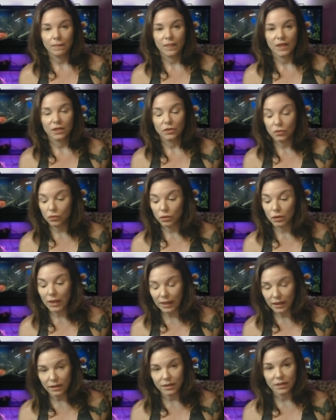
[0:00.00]
You
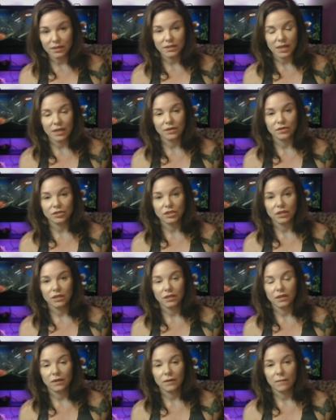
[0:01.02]
like this
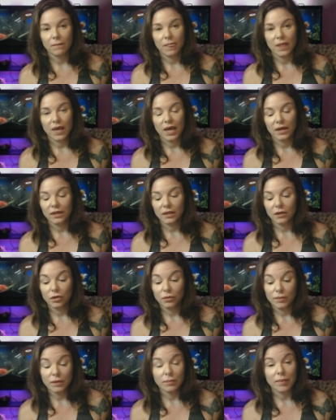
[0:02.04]
energy. And it
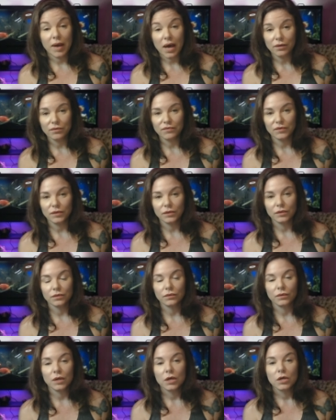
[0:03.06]
could be a pattern for
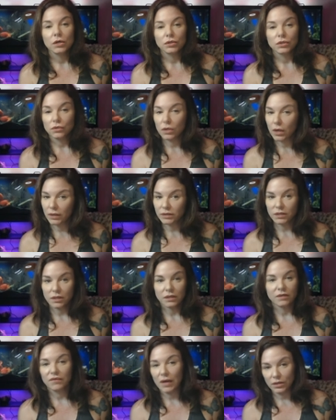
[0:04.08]
you to
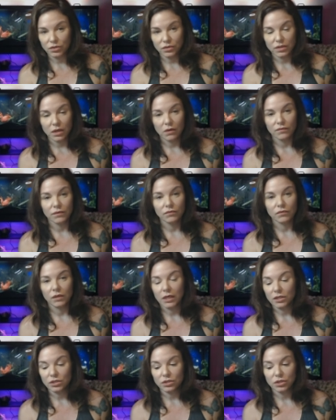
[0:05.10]
constantly find yourself in
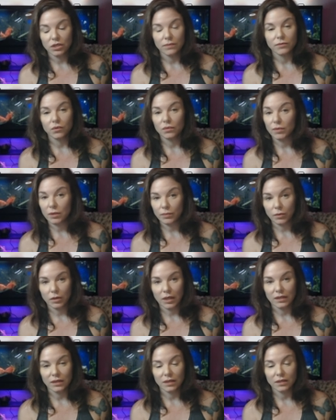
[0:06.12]
relationships with people
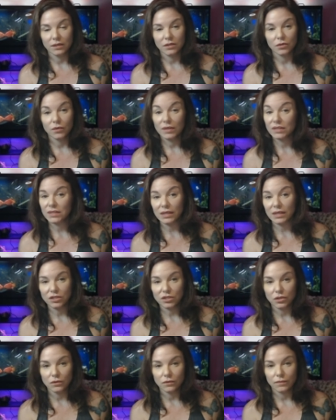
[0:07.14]
like this who
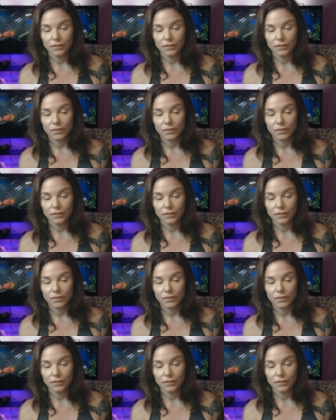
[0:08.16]
excite you.